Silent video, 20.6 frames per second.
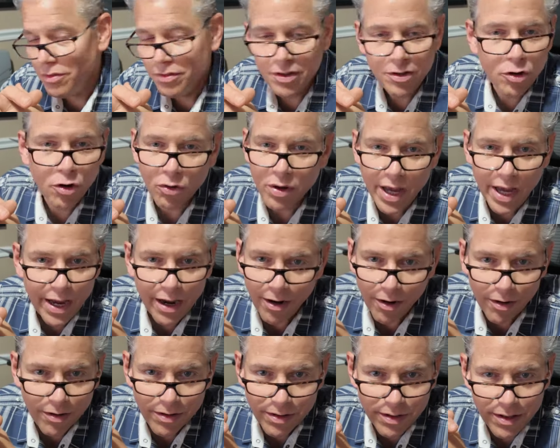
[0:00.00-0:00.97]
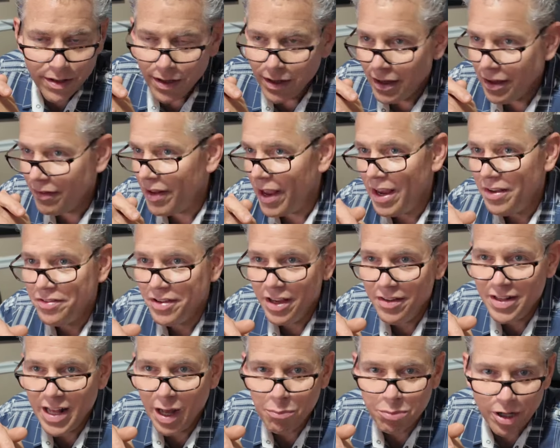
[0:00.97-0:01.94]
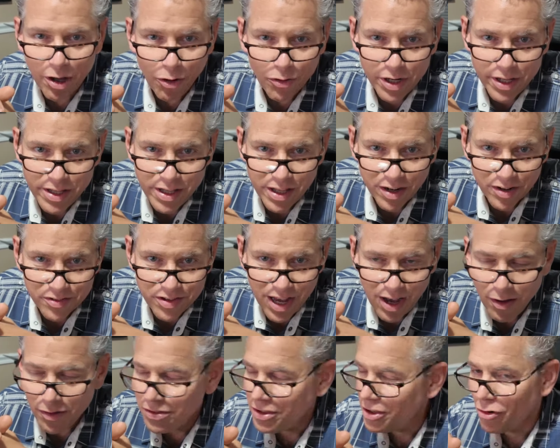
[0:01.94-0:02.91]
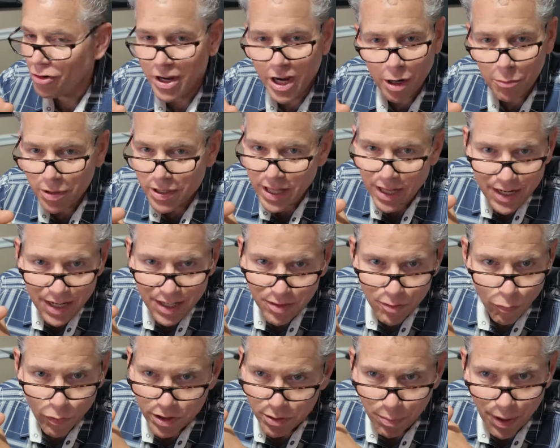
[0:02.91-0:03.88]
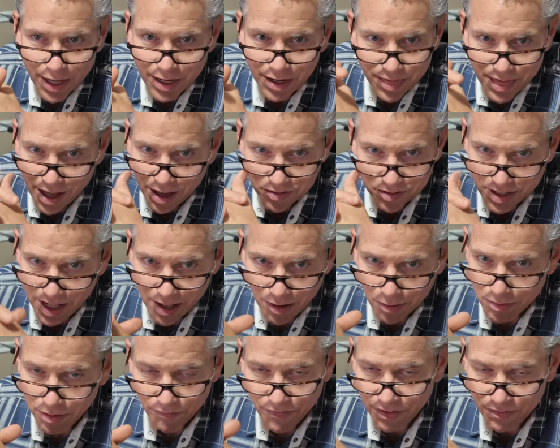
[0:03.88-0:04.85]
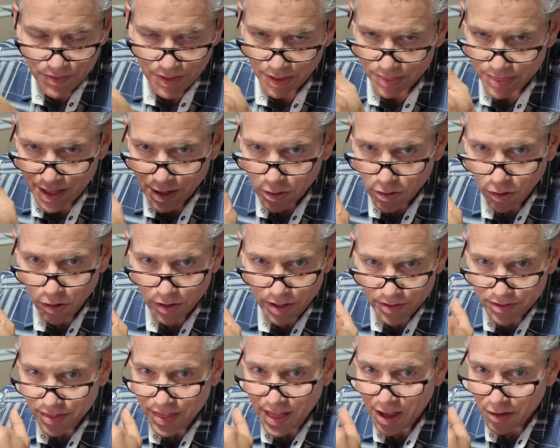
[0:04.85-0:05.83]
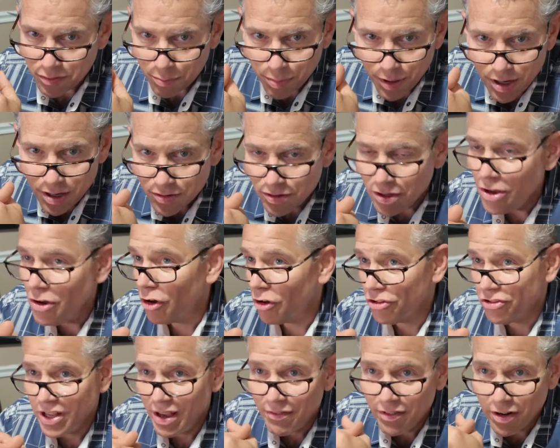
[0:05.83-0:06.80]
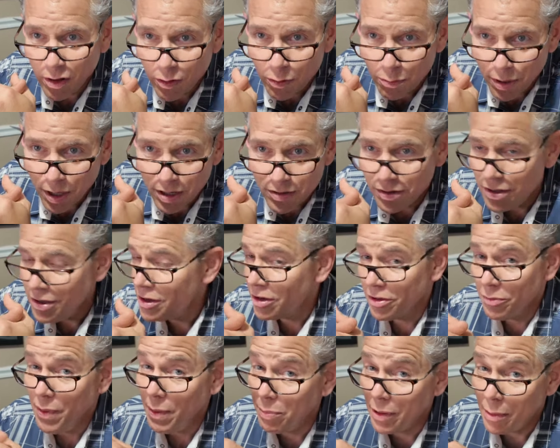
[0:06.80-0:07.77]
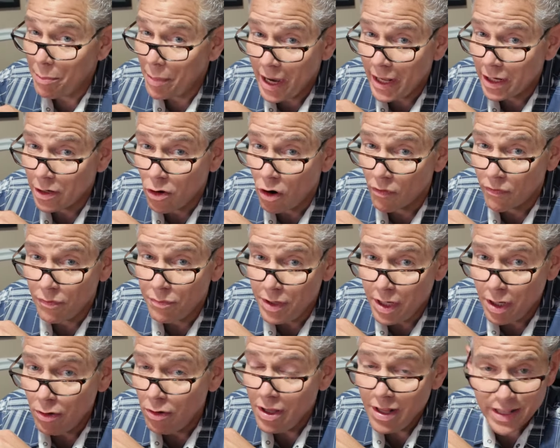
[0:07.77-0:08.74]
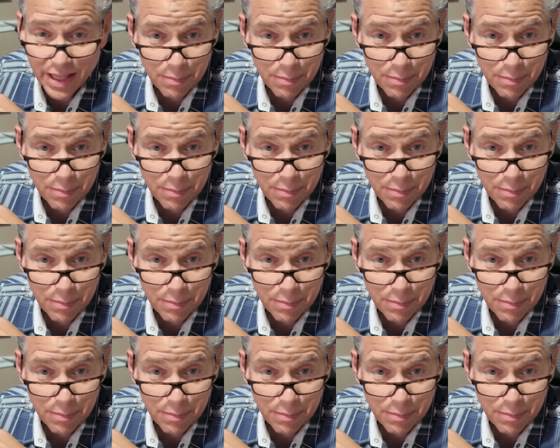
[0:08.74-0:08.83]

You don't care. AC's not blowing in you to the south. You don't care about that either when you're buying $1,000, a car that's $1,000 or $700 because people are buying a car from you.